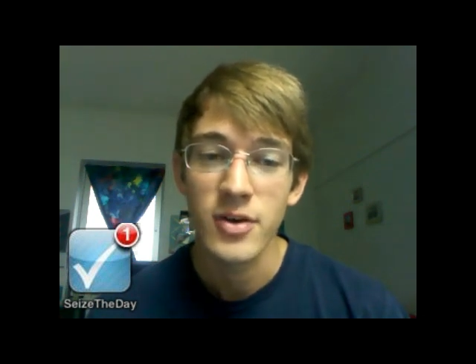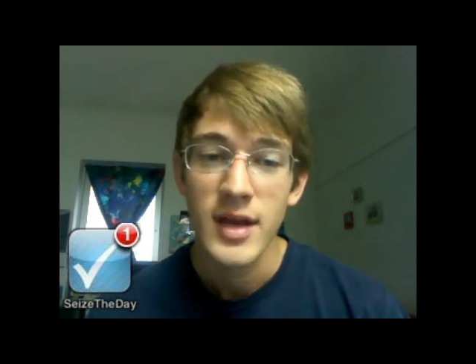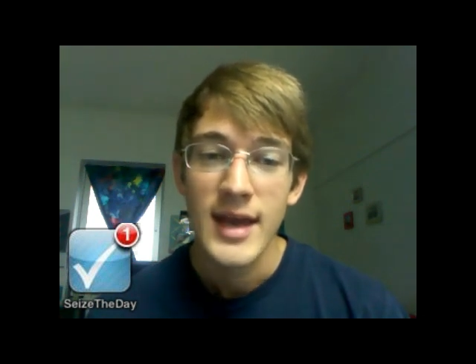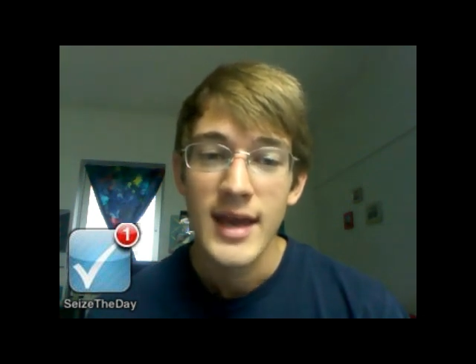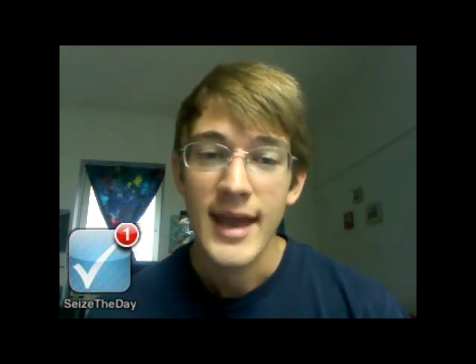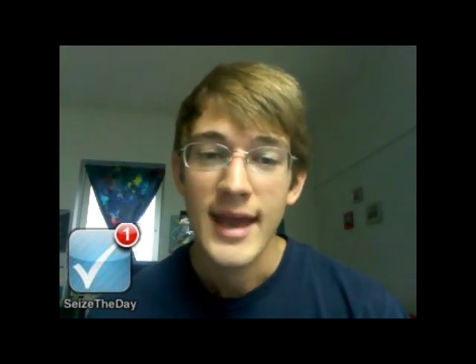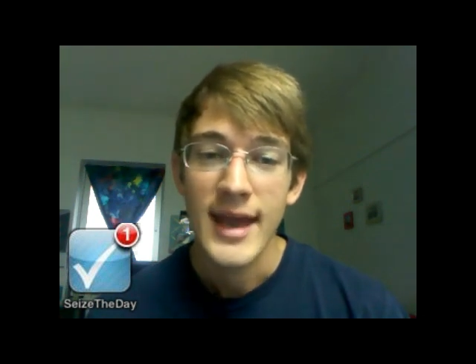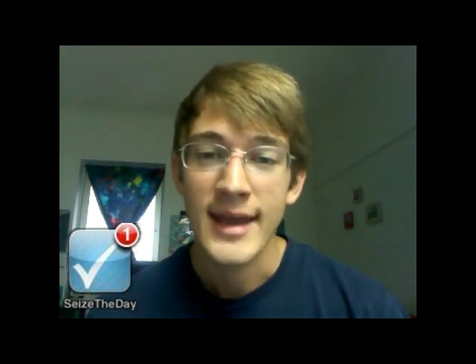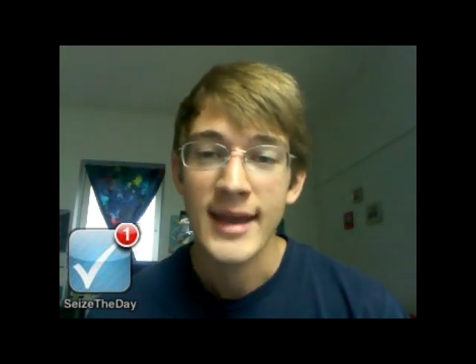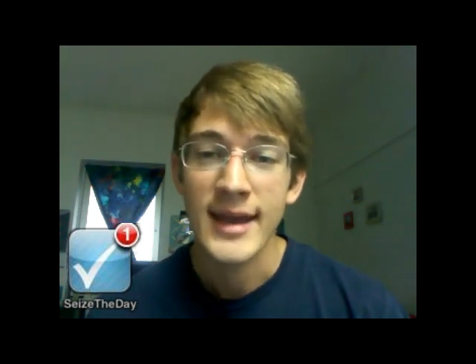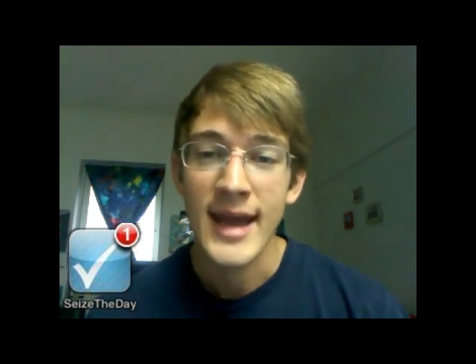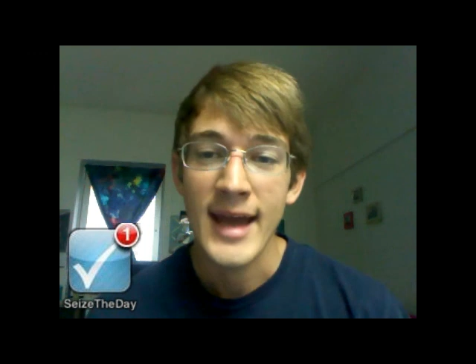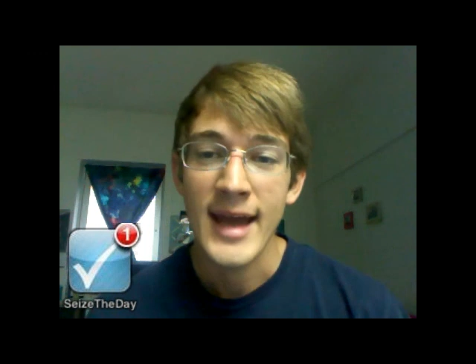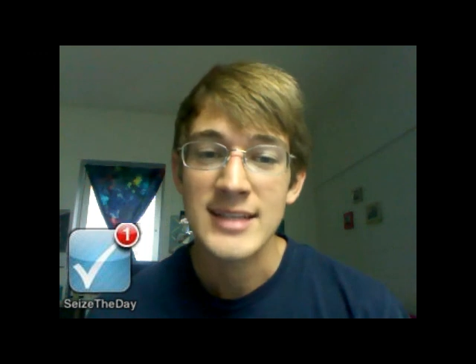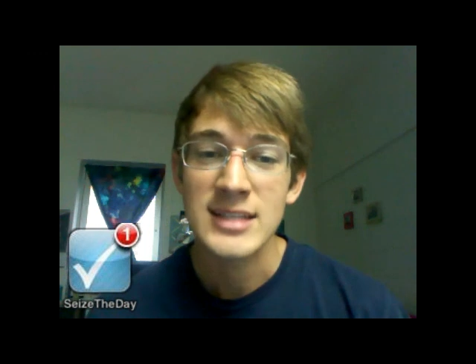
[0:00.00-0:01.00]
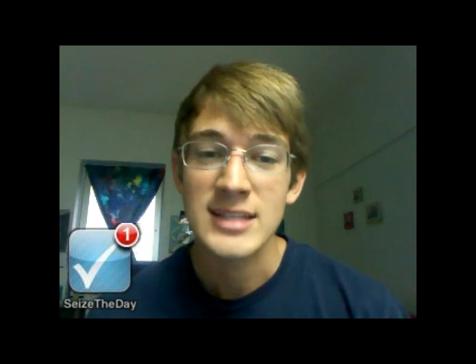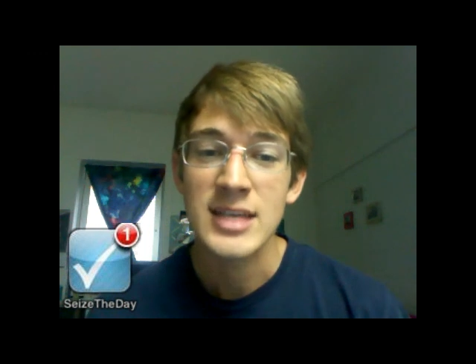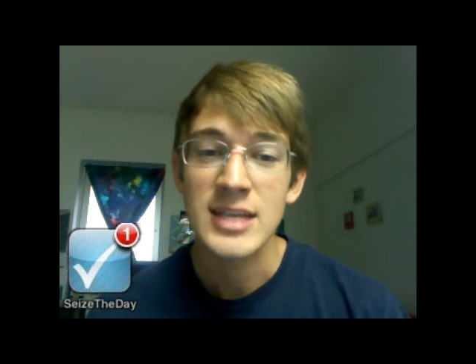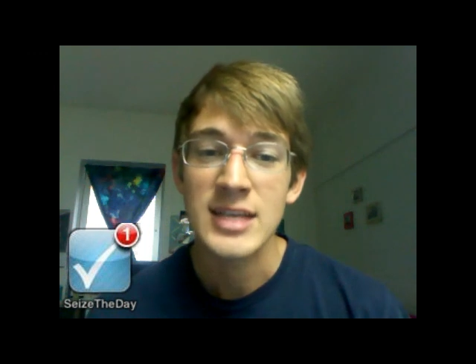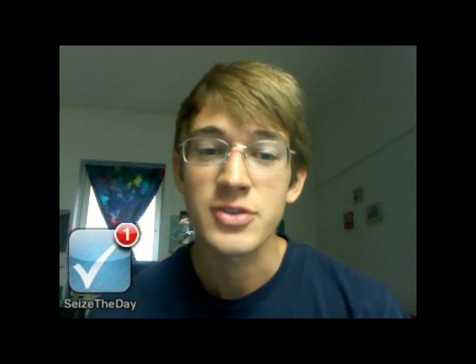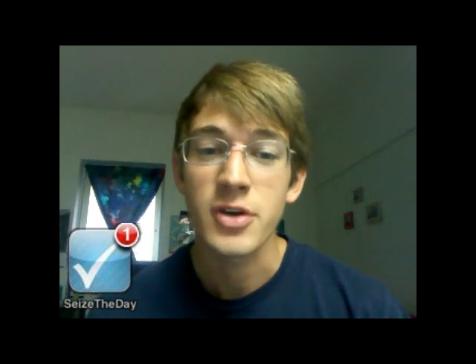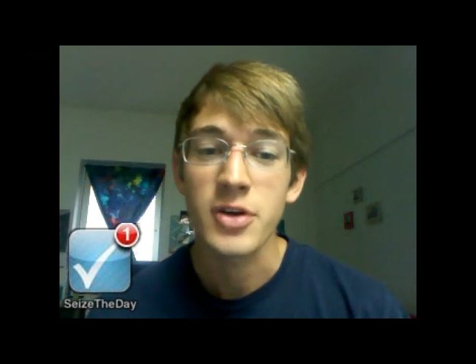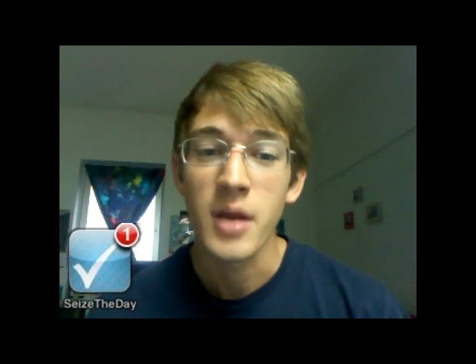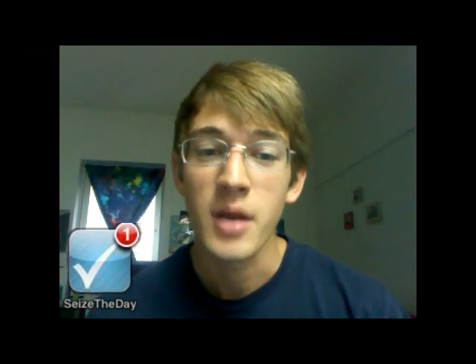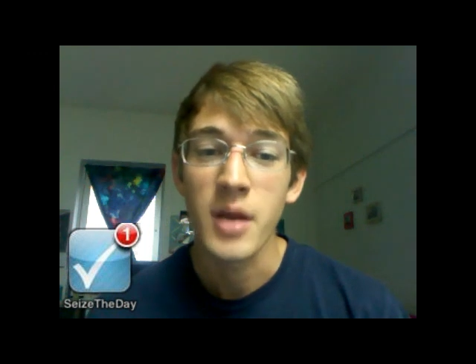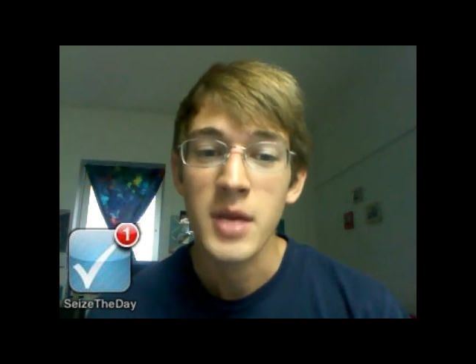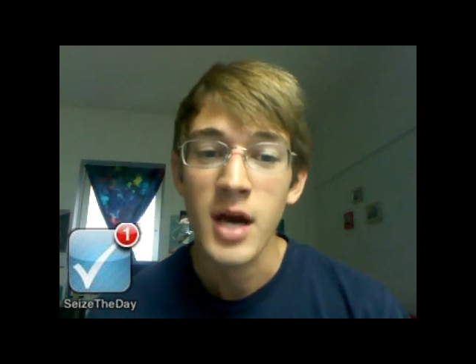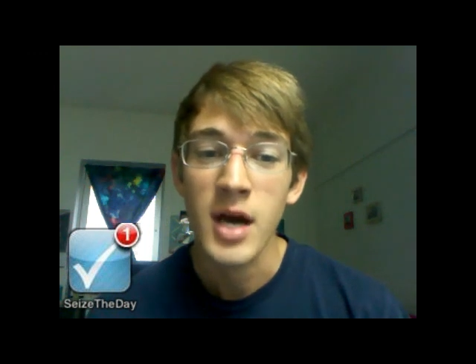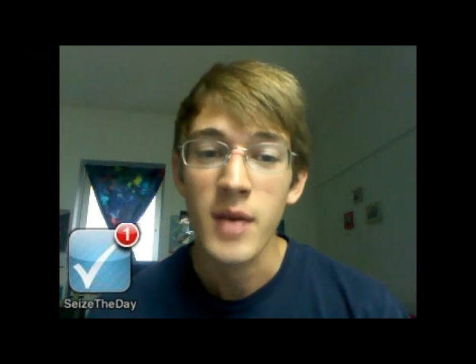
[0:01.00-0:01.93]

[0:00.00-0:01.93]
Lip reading: and as things are coming up,